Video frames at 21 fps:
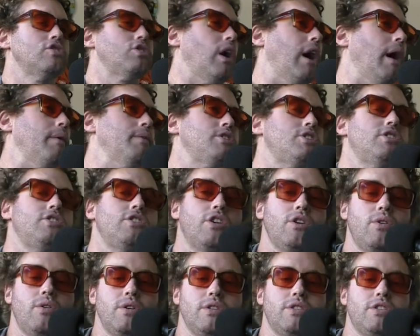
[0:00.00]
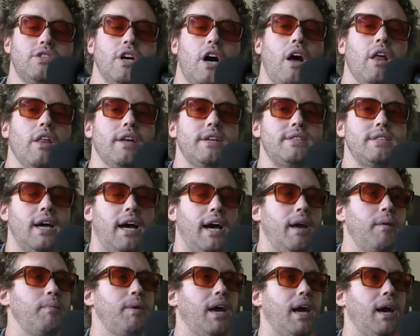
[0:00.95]
So I was just going to do a solid
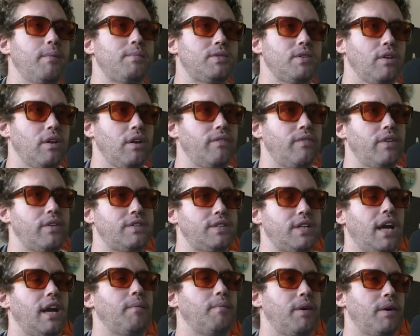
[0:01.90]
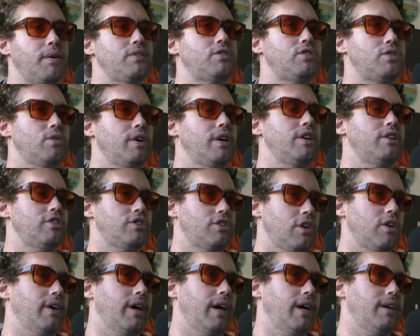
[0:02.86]
time capsule of the stand-up that I was doing
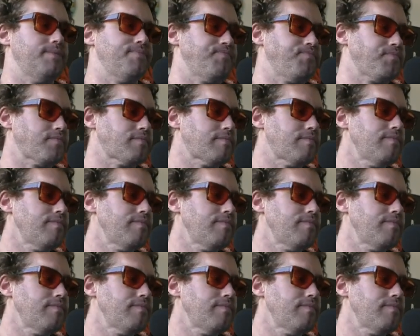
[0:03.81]
during